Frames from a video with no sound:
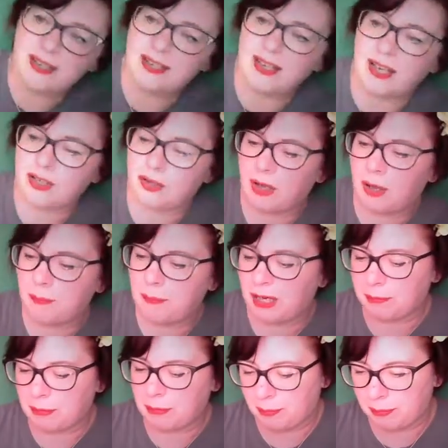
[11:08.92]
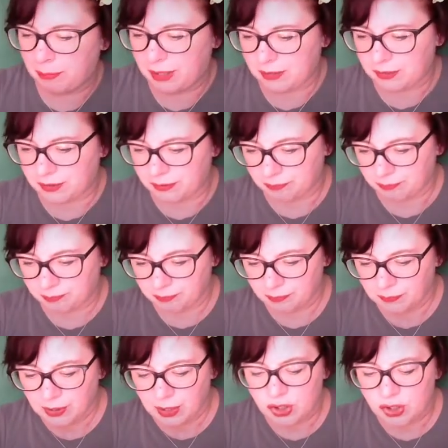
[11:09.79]
said to her pig puppet,
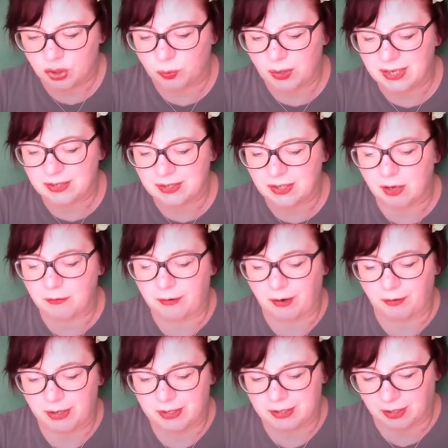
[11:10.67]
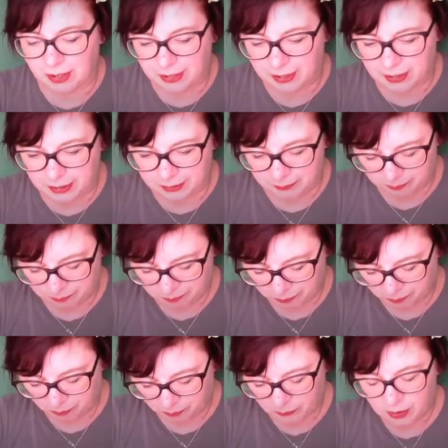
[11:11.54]
and squeezed her very tightly.
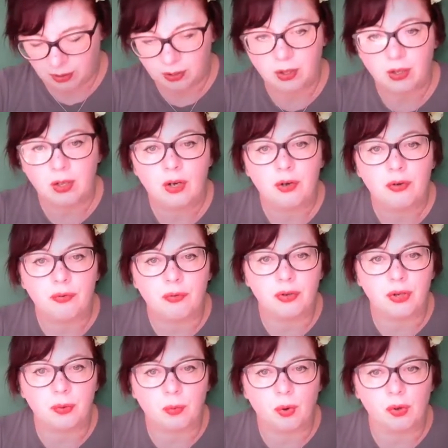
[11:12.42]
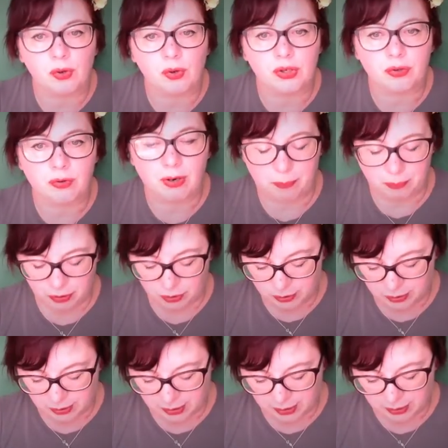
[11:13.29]
Through the walls crept
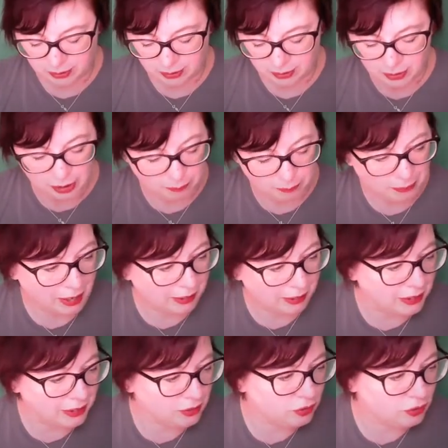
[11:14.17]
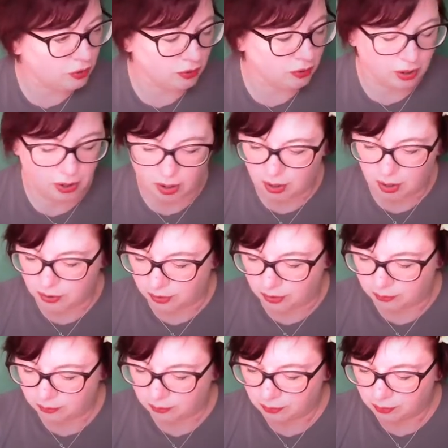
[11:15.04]
Lucy, and back into the
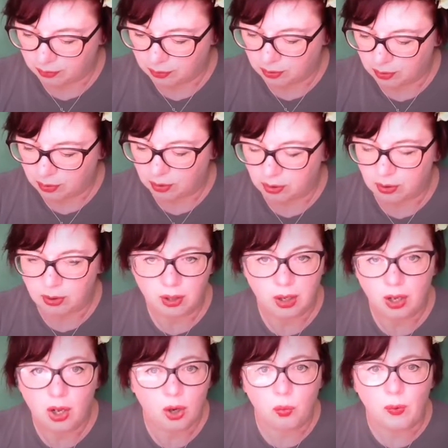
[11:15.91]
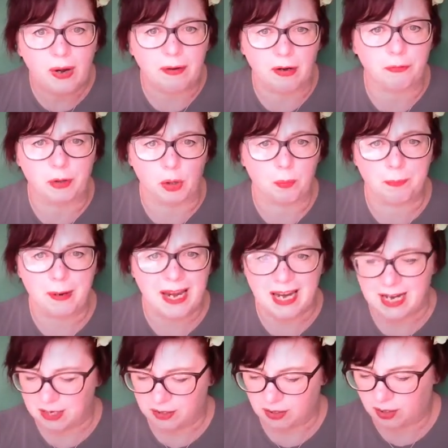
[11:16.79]
garden. Where have you
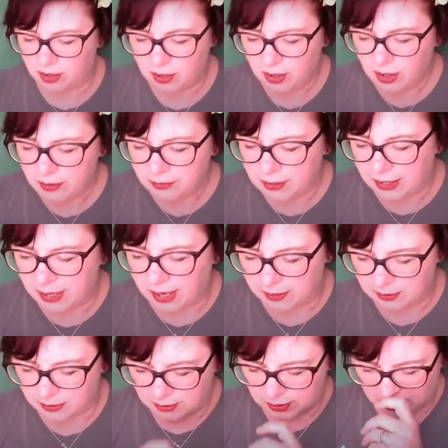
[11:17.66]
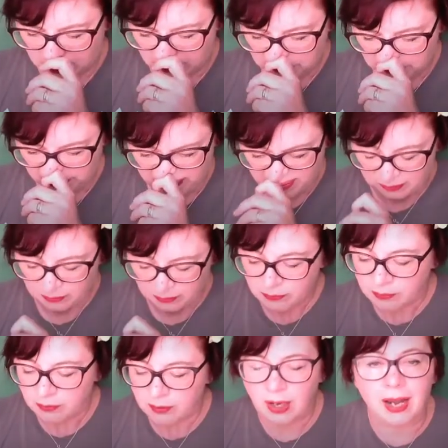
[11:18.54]
been? They asked her.
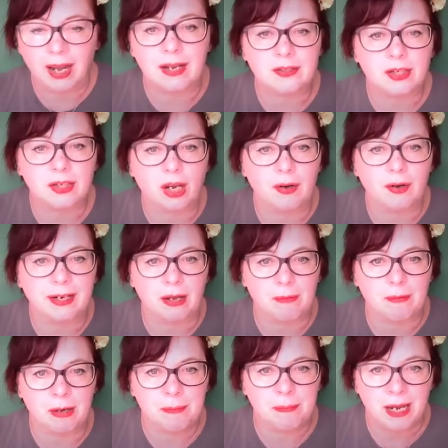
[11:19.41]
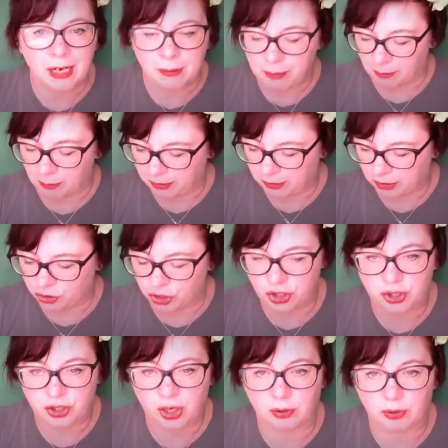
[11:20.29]
I had to go and get my pig puppet, she
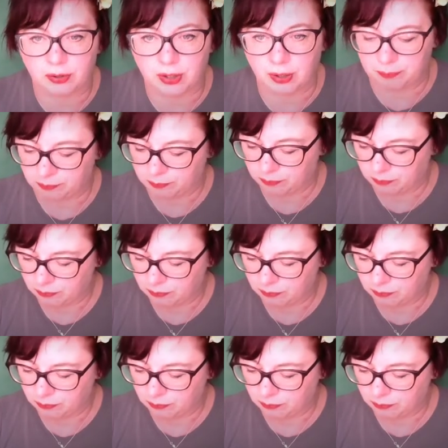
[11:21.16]
told them.